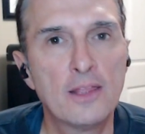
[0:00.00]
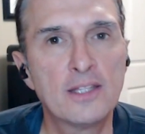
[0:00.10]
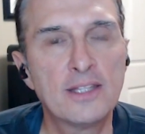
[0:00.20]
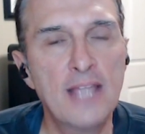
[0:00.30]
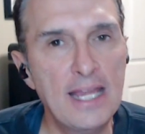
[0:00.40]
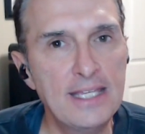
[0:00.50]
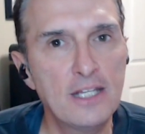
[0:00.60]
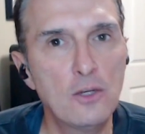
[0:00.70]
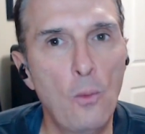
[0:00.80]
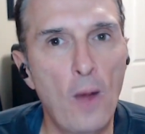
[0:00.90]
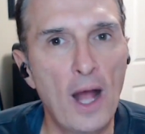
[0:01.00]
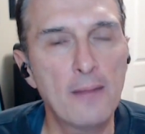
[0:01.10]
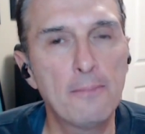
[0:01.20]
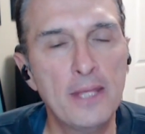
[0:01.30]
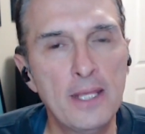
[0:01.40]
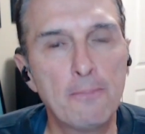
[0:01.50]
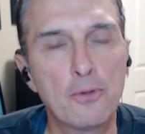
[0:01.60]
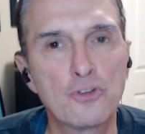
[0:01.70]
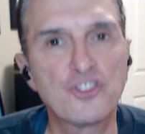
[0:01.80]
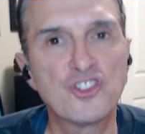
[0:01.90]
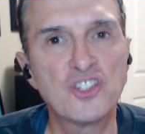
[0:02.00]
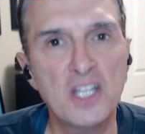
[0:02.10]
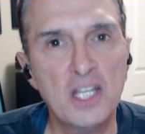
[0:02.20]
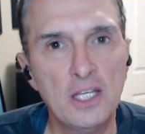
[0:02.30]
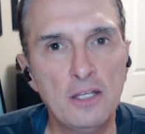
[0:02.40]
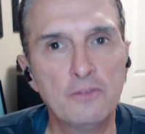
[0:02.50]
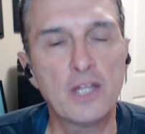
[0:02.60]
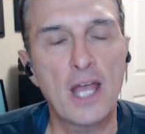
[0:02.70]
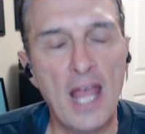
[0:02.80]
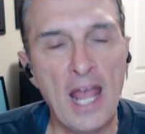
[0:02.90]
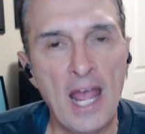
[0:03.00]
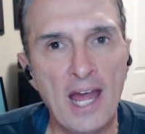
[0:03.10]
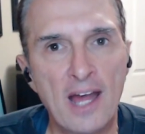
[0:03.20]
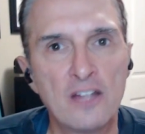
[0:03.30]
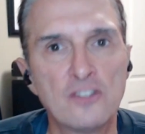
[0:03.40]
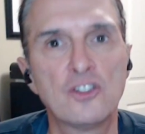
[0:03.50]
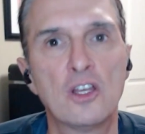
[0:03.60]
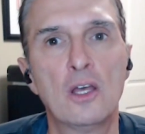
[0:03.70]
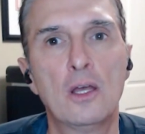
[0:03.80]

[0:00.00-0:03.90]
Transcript: that they didn't want to be perceived as